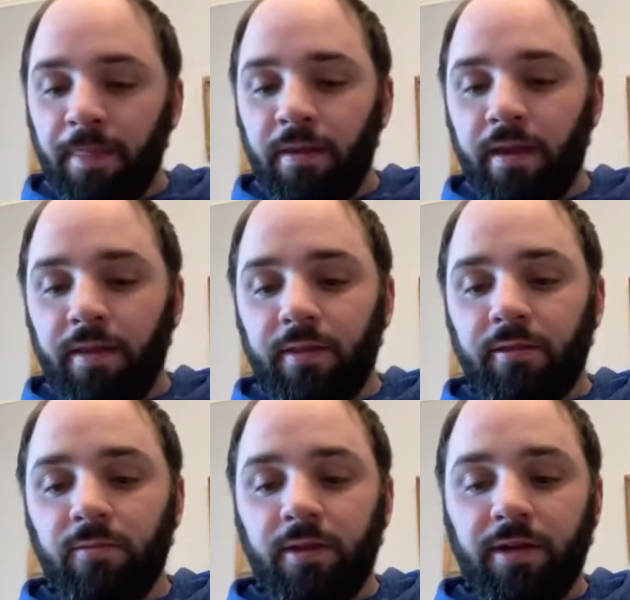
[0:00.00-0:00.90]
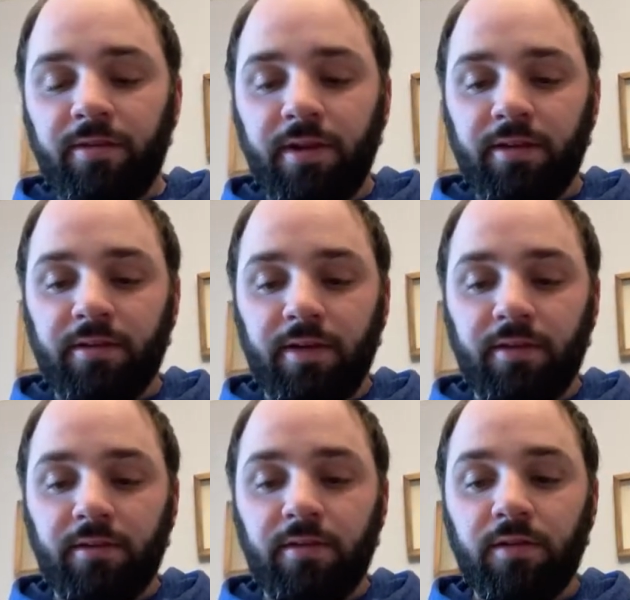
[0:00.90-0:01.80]
Yet this is what Isaiah
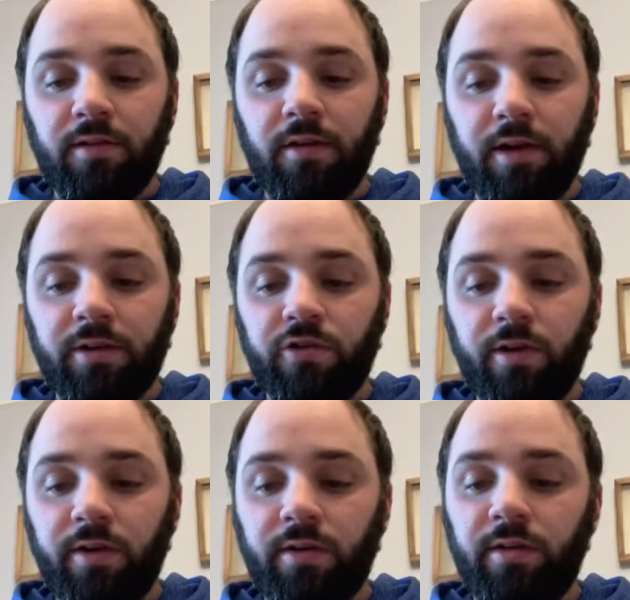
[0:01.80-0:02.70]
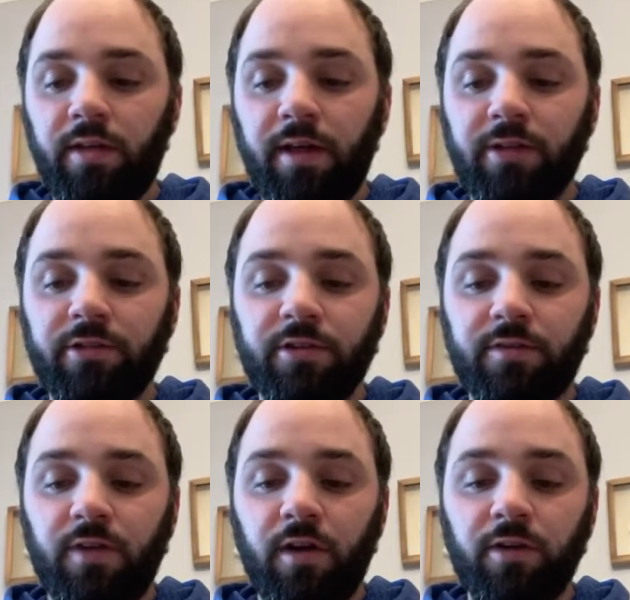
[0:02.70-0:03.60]
says. Contrary to the logic
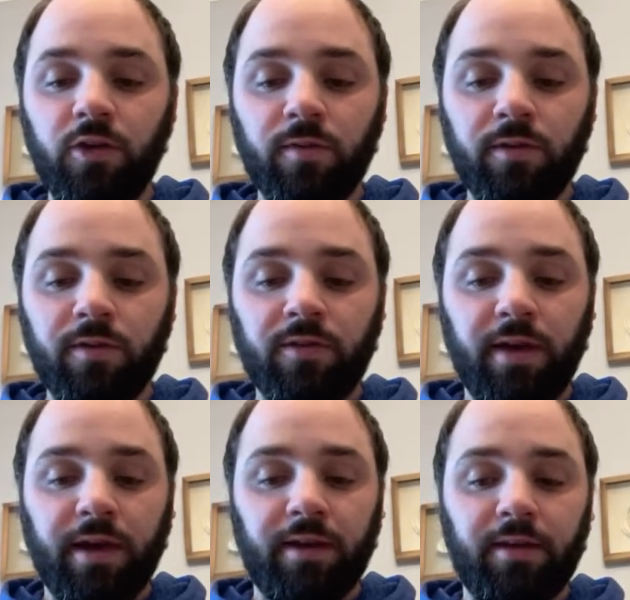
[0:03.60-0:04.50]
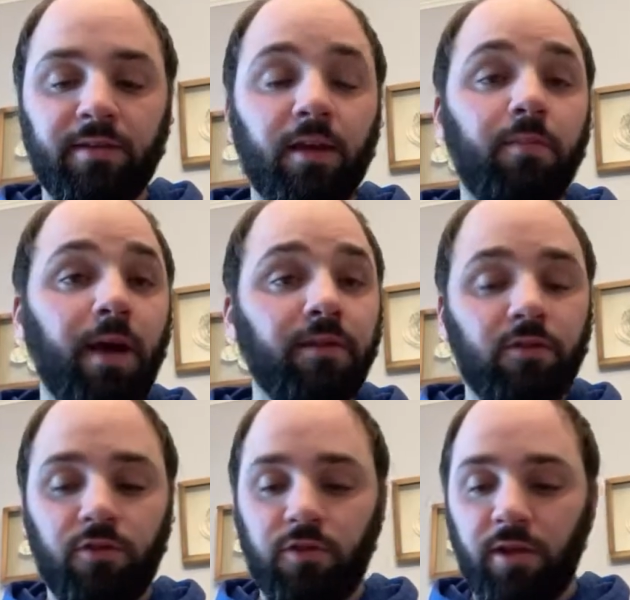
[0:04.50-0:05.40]
of all human societies, a
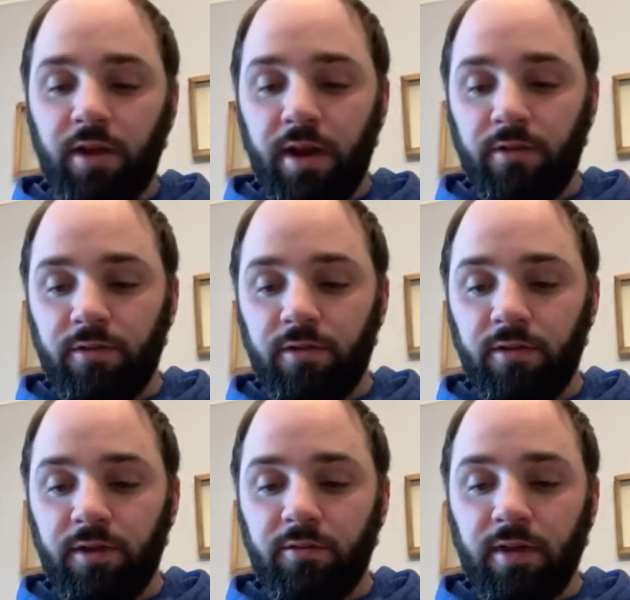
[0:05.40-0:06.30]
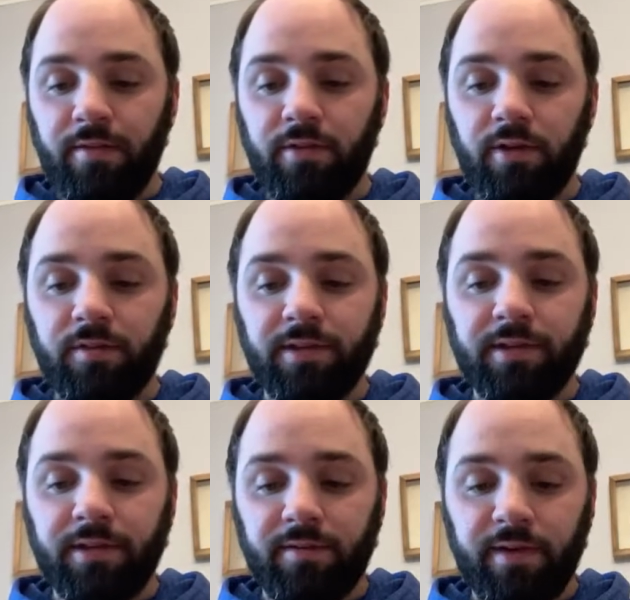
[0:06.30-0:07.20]
messenger announces the arrival of a
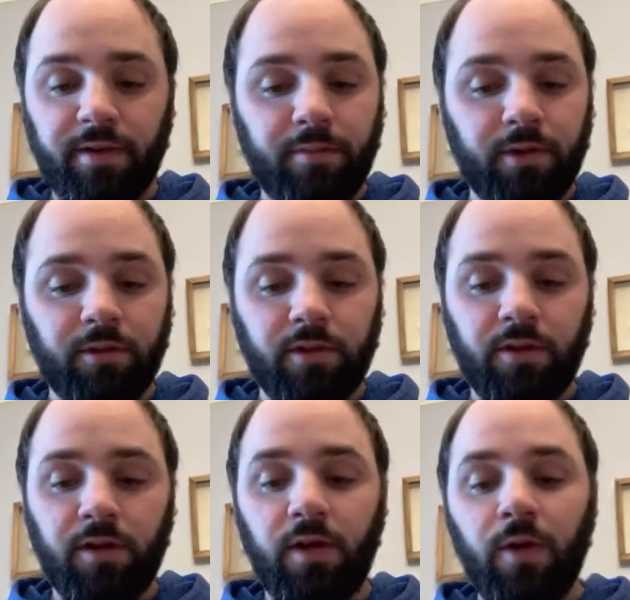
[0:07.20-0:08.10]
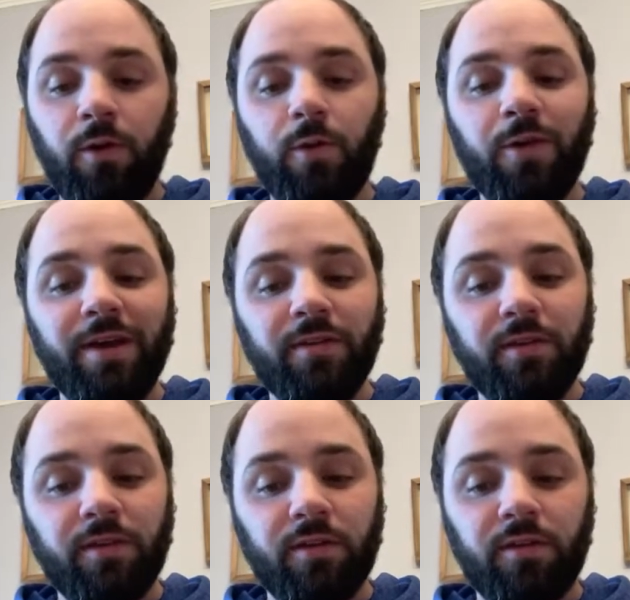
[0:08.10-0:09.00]
significant person who
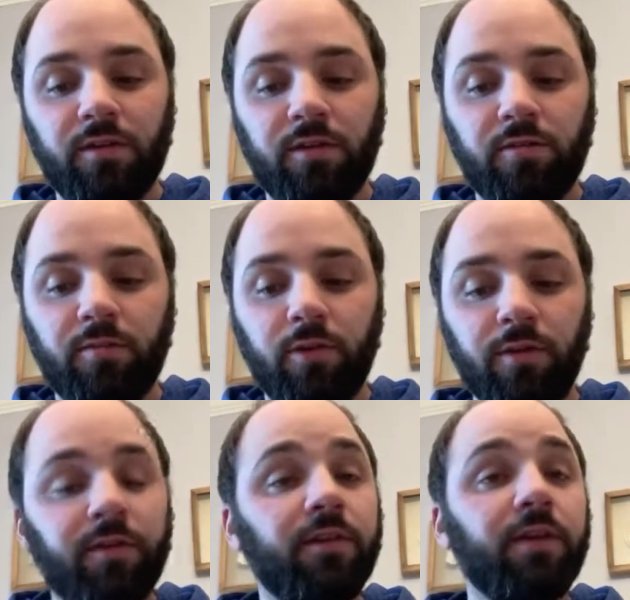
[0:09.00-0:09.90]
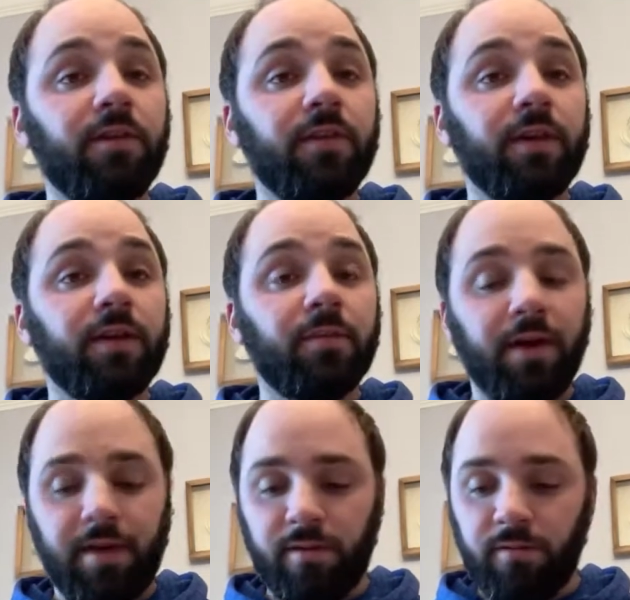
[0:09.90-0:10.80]
isn't considered remotely significant
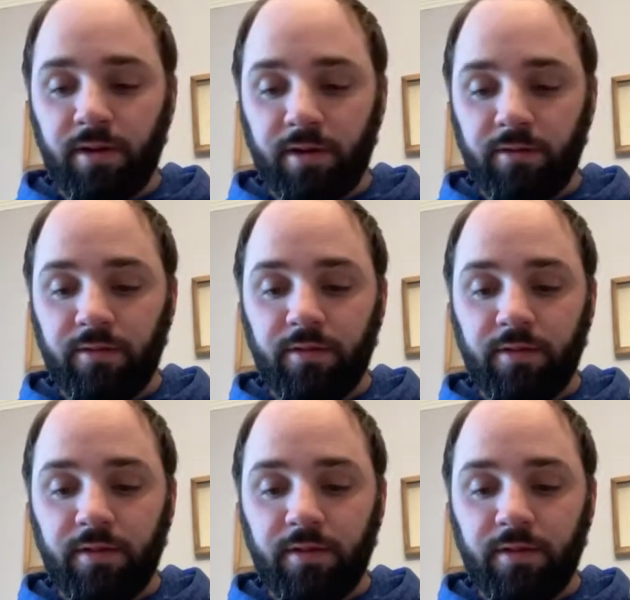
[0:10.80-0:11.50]
by everyone else.